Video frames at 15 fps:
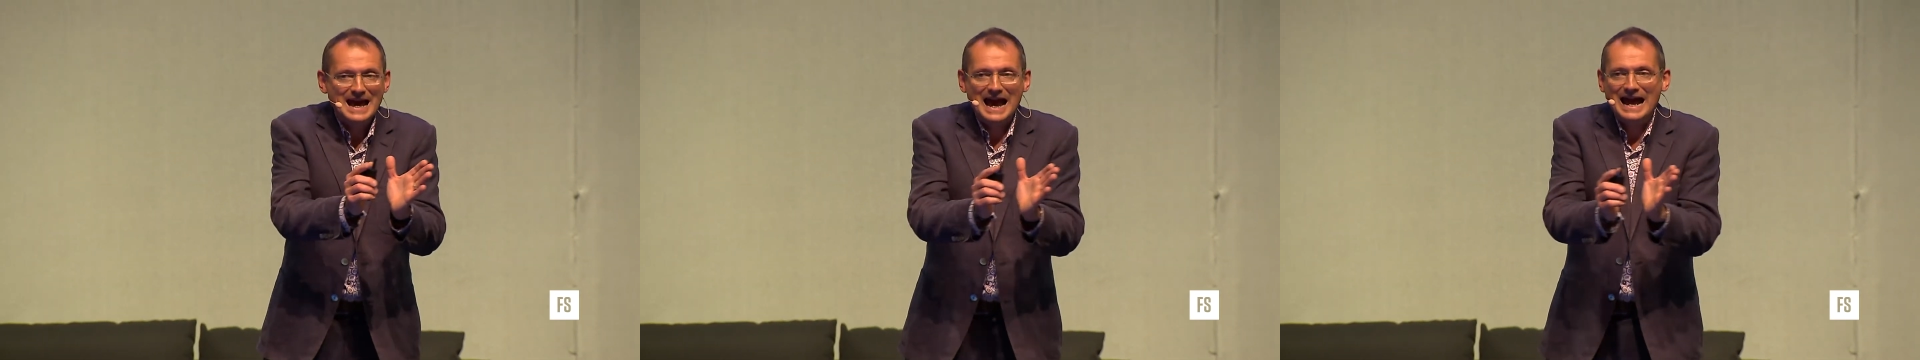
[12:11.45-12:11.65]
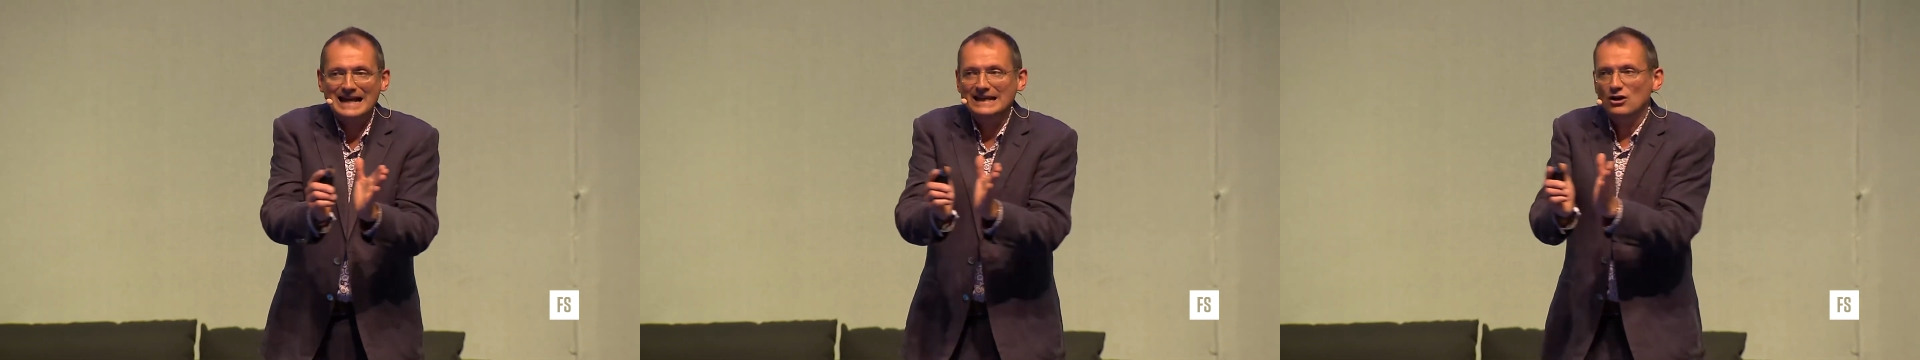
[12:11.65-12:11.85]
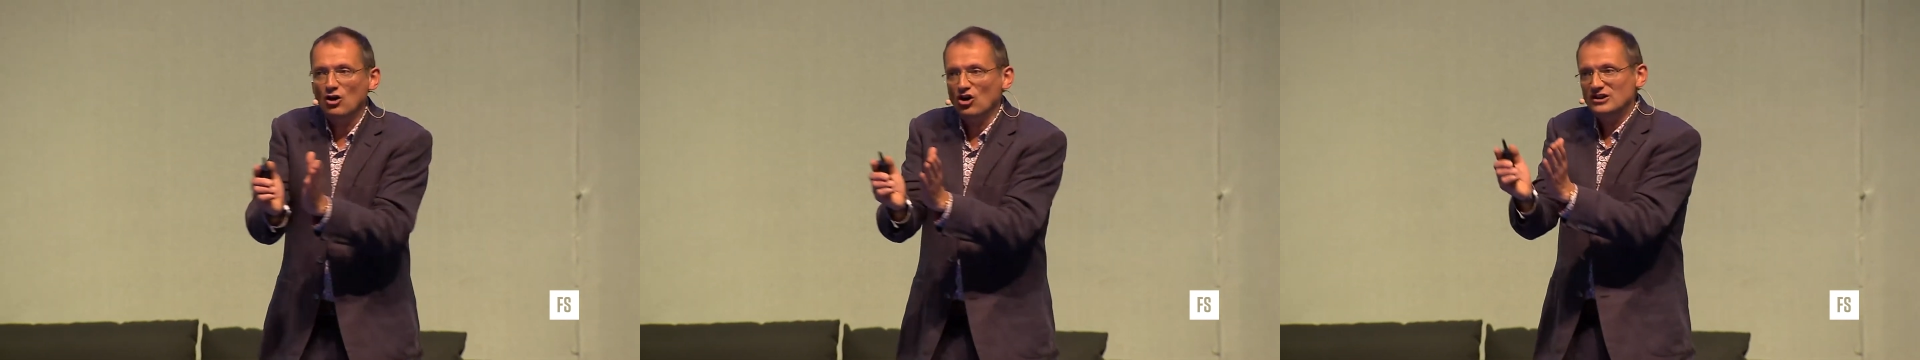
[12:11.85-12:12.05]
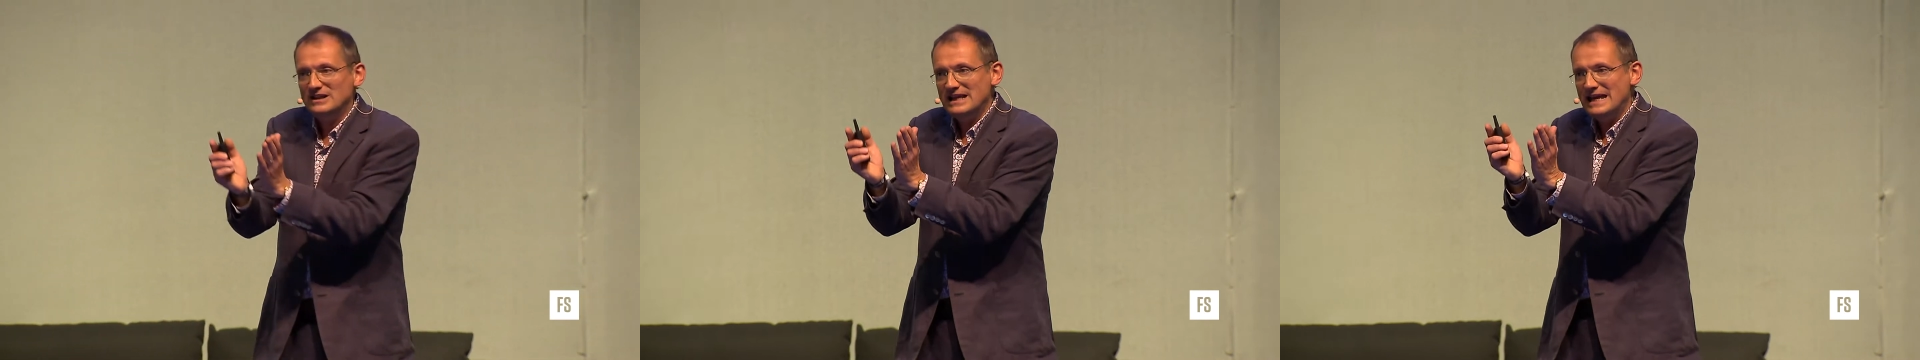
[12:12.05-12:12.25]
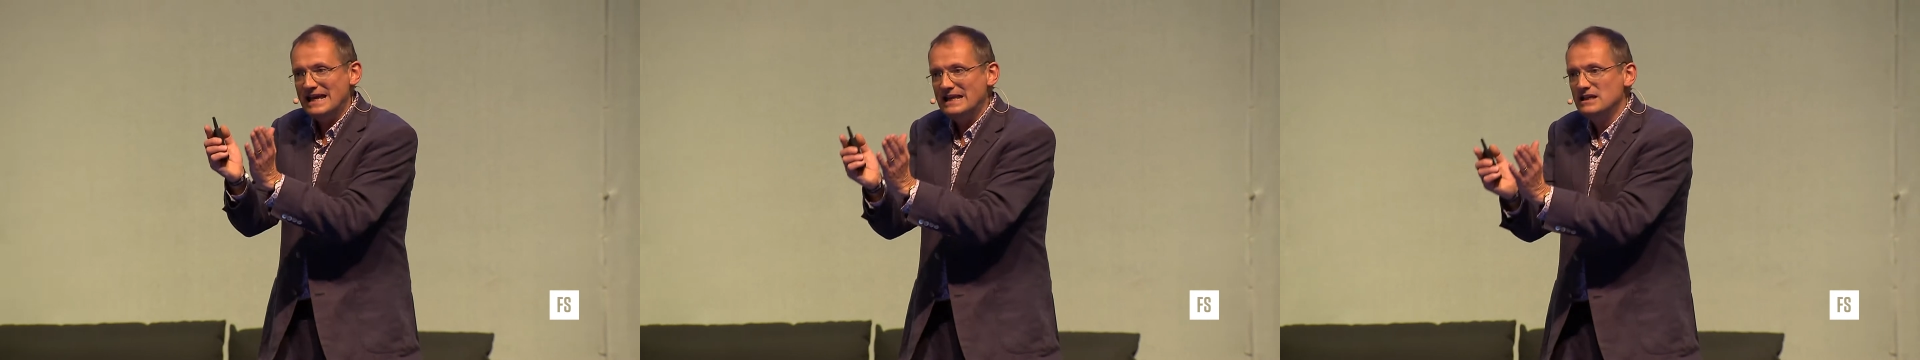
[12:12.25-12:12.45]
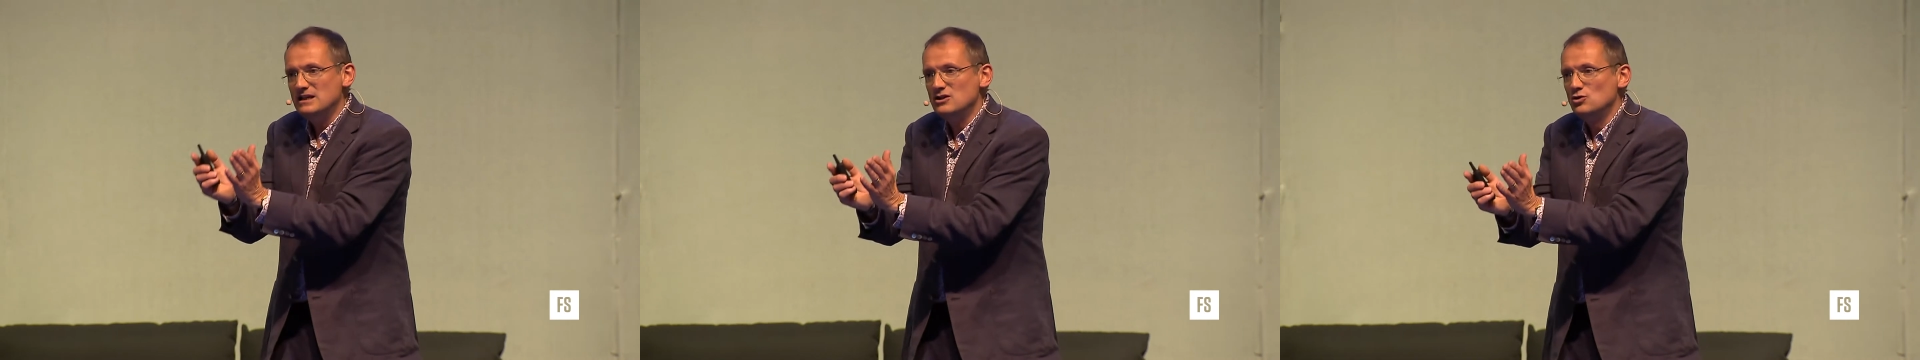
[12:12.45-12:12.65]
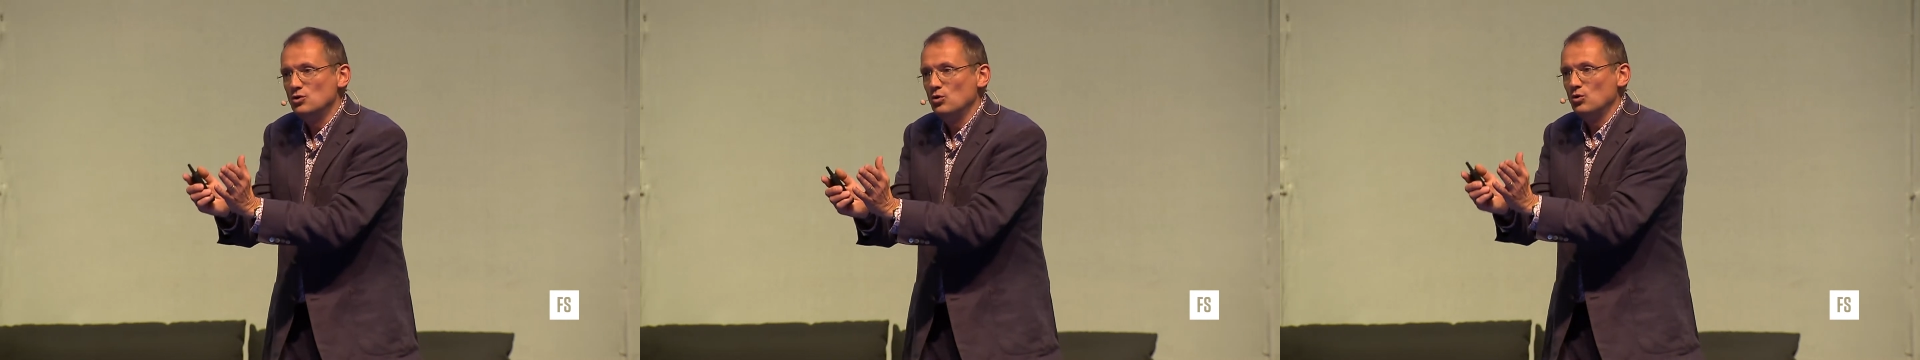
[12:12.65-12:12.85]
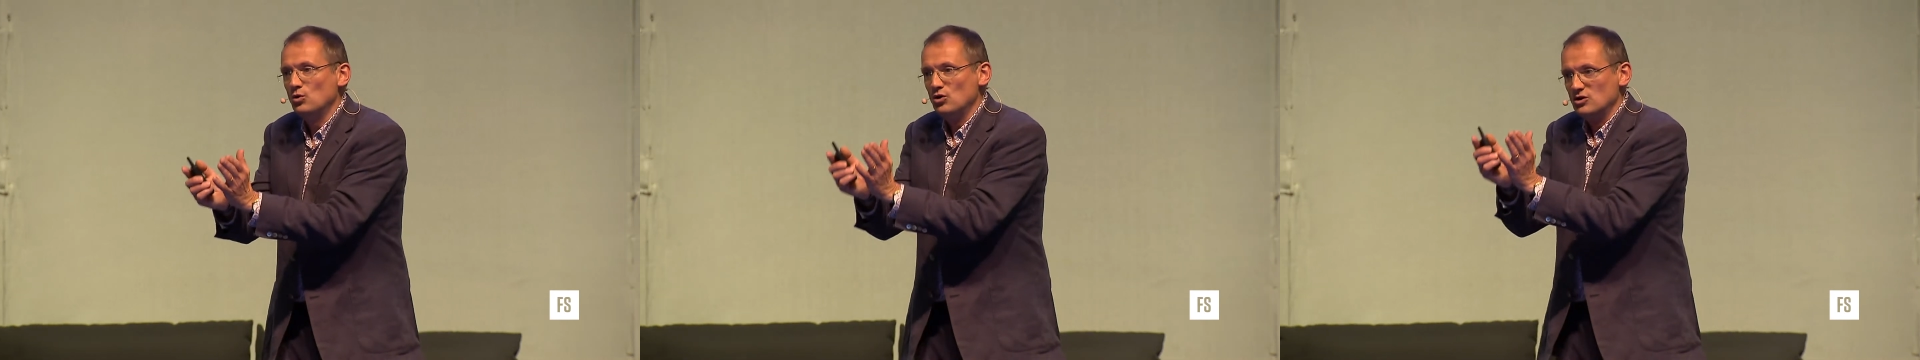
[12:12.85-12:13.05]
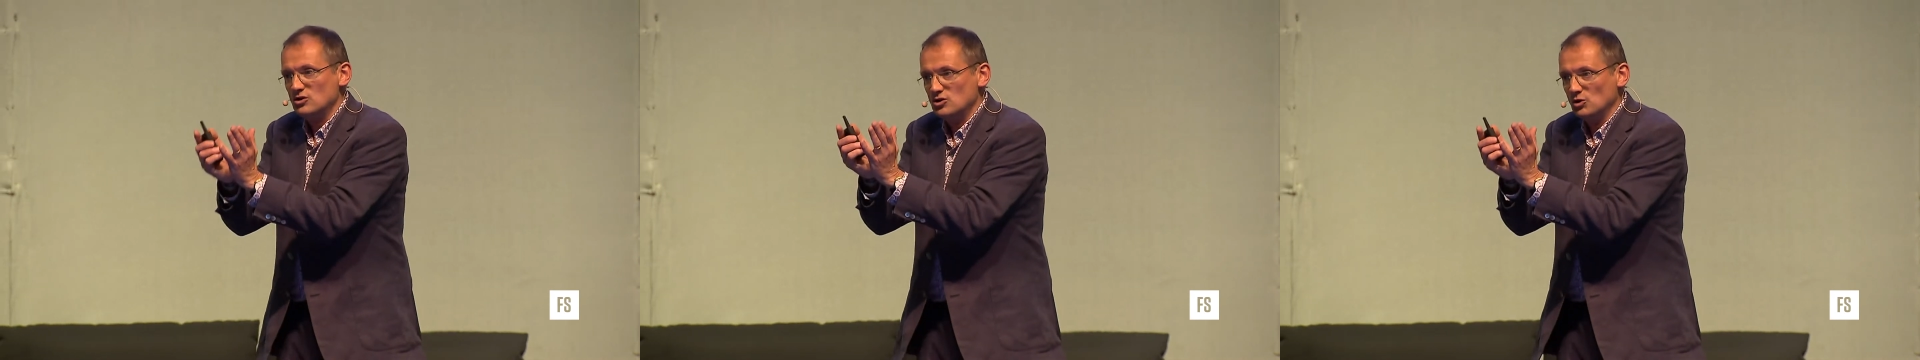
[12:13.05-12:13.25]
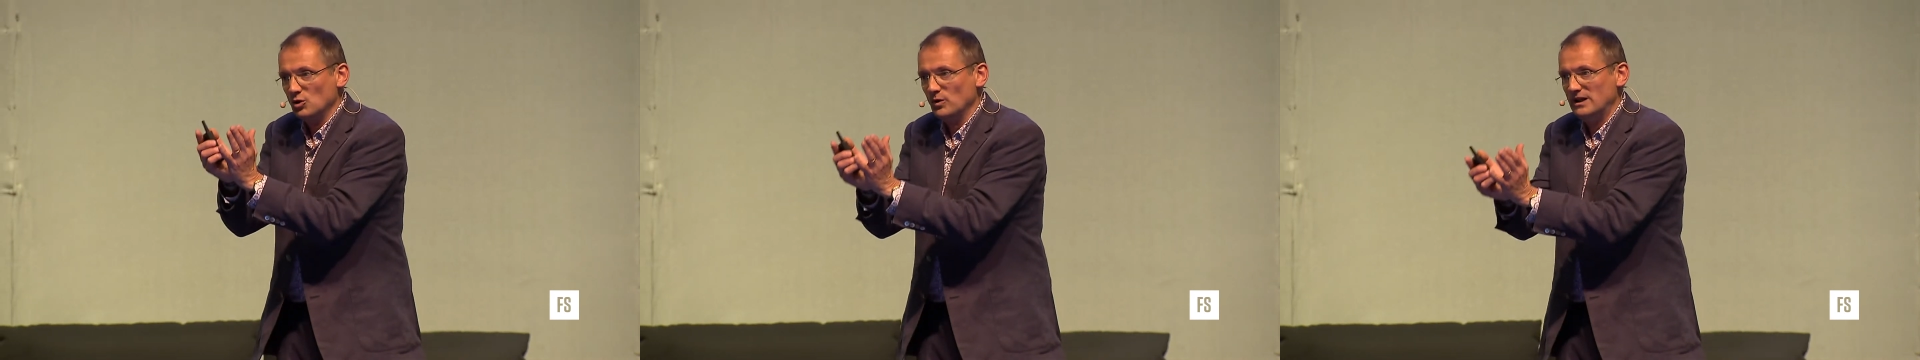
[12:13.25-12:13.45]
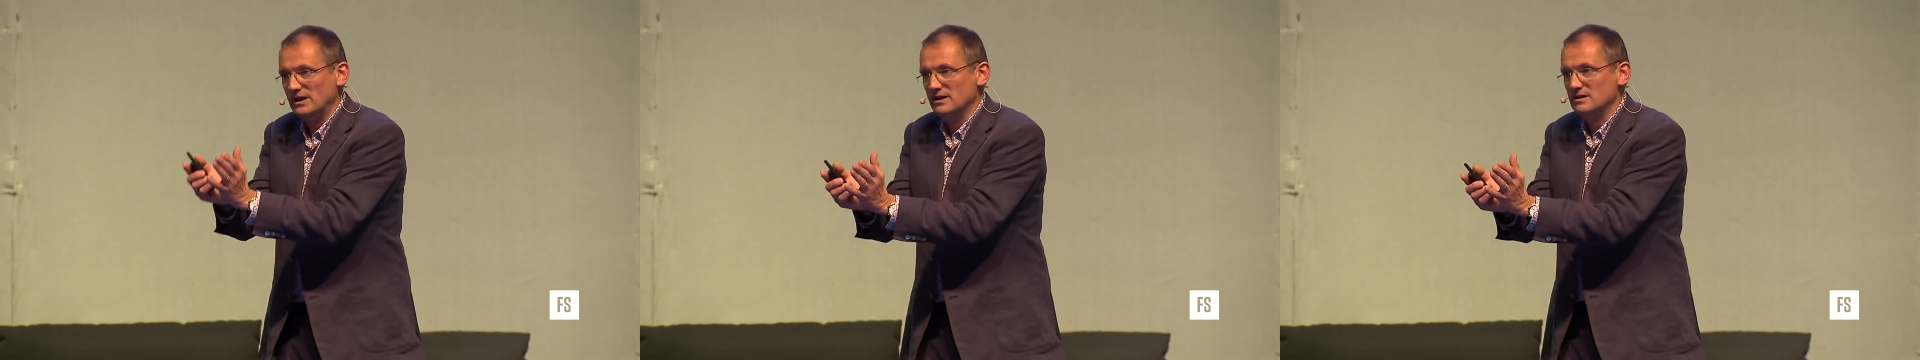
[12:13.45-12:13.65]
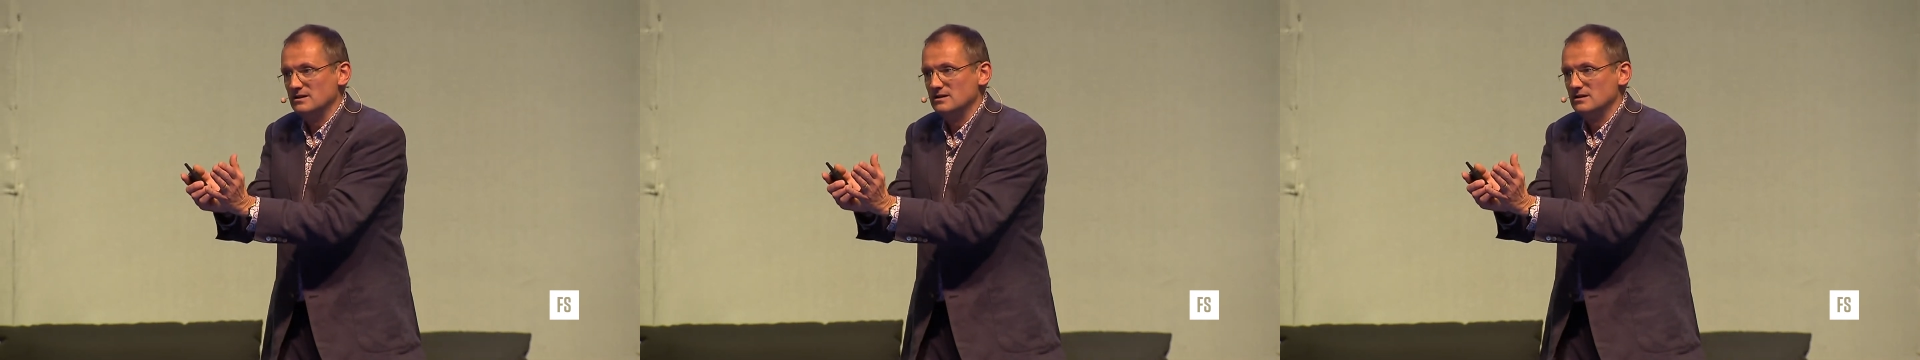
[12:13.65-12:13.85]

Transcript: and he got an indoor toilet.